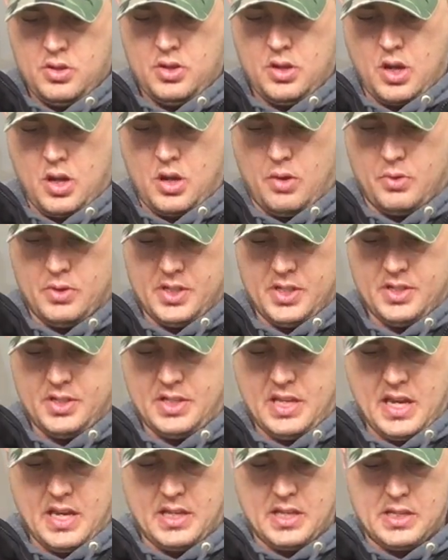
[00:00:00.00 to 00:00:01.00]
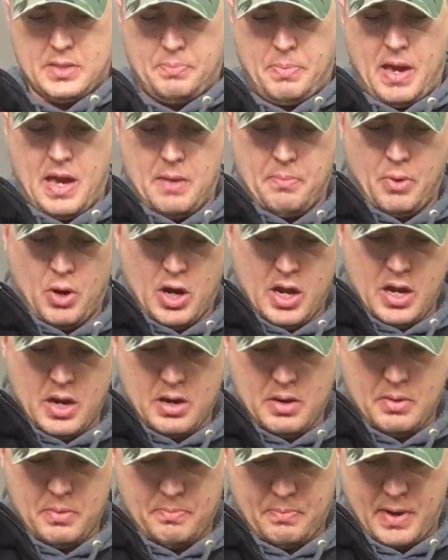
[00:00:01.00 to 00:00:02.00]
So we'll just take this bad
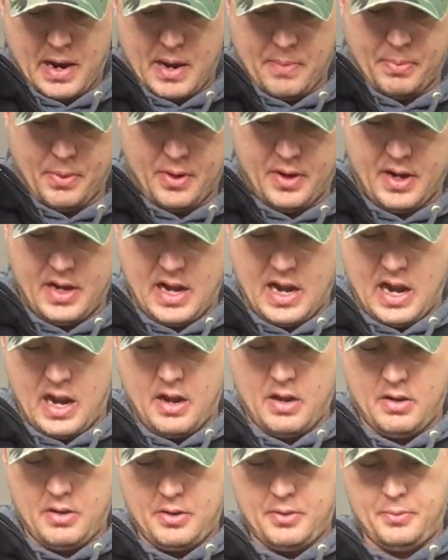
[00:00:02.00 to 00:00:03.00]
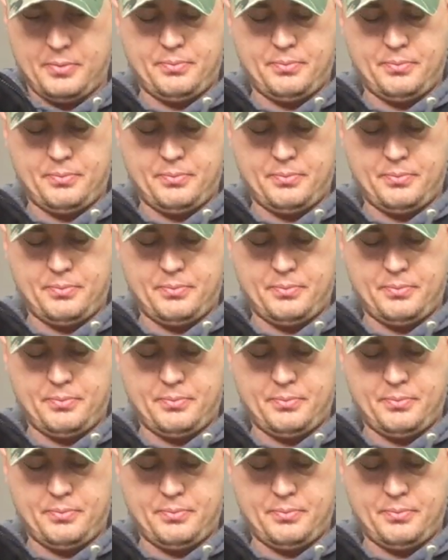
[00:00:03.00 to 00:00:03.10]
boy, pop her in there.